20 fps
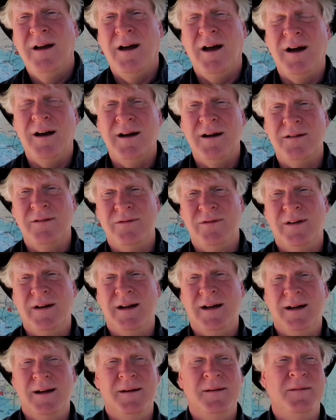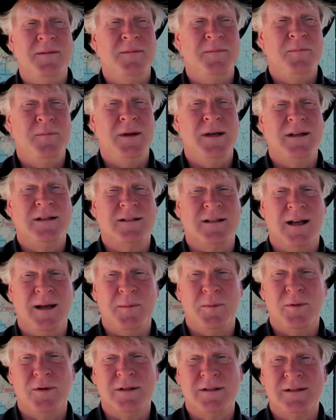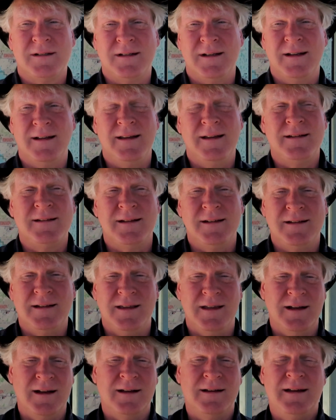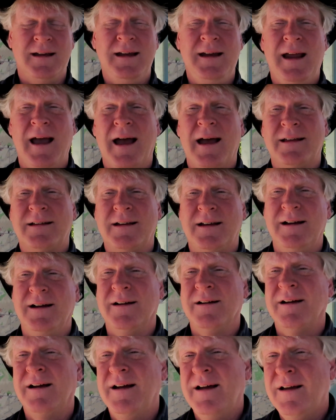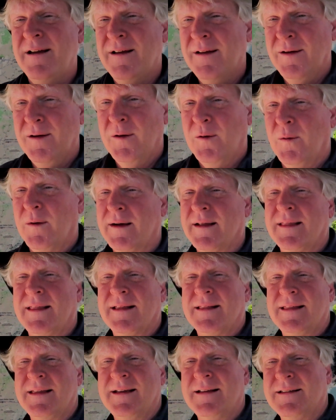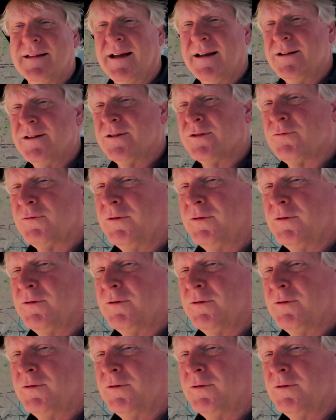of Big Cypress, and this is the kiosk here. One of the things I just